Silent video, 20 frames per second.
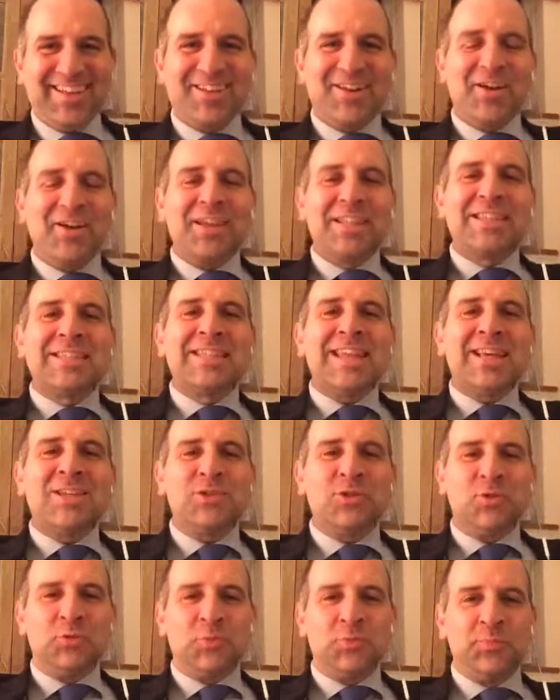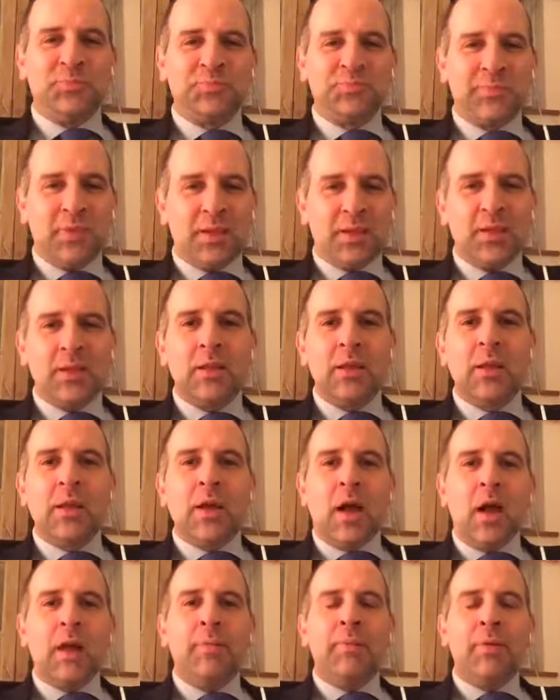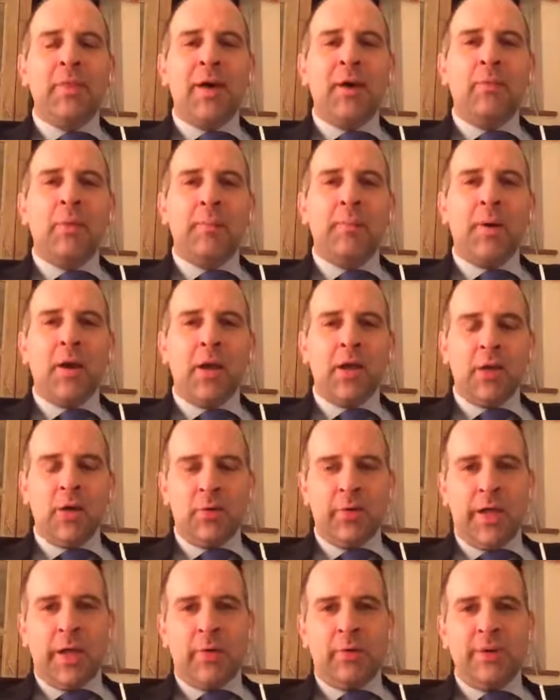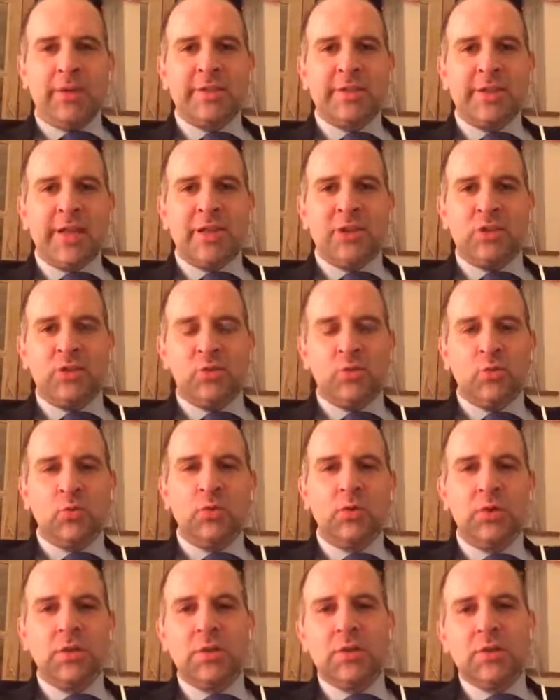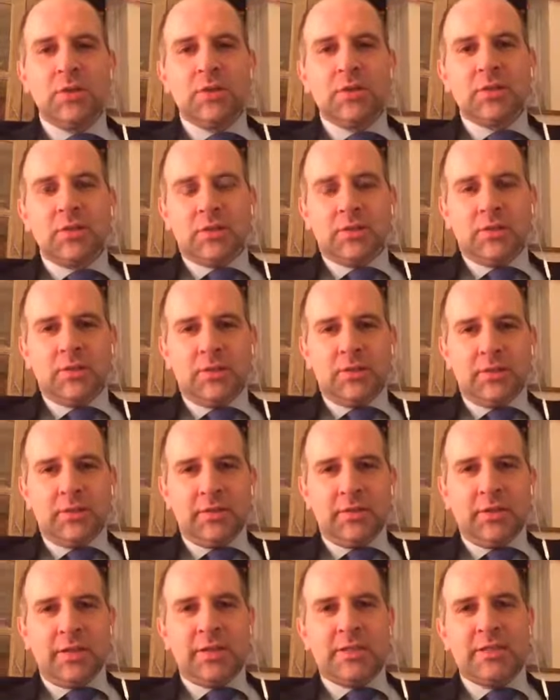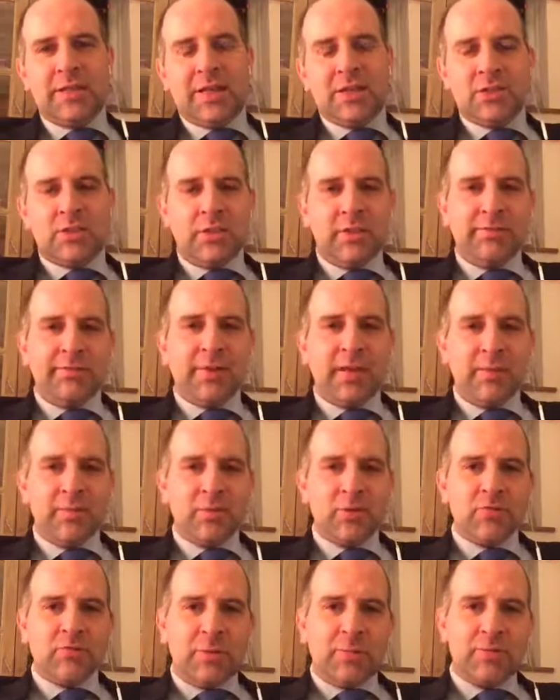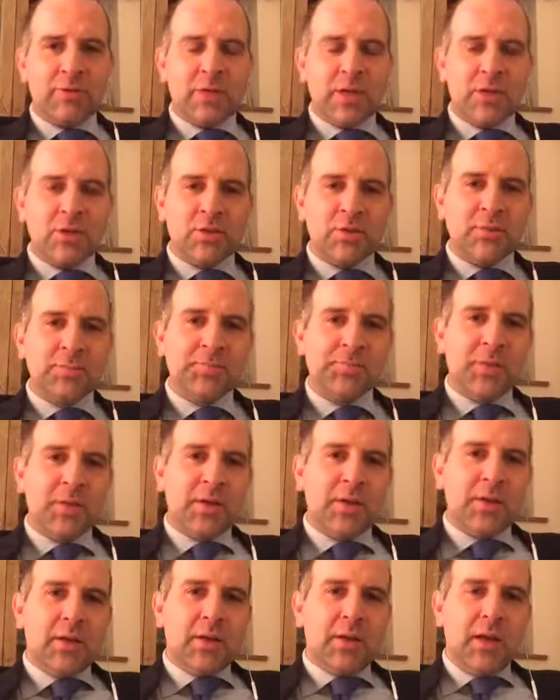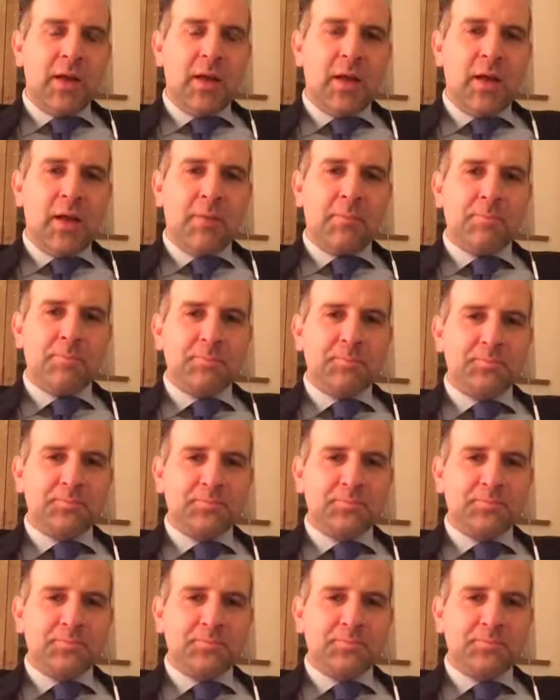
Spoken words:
International. I'm going to put that on my bio now. International, internationally famous reputation. Hair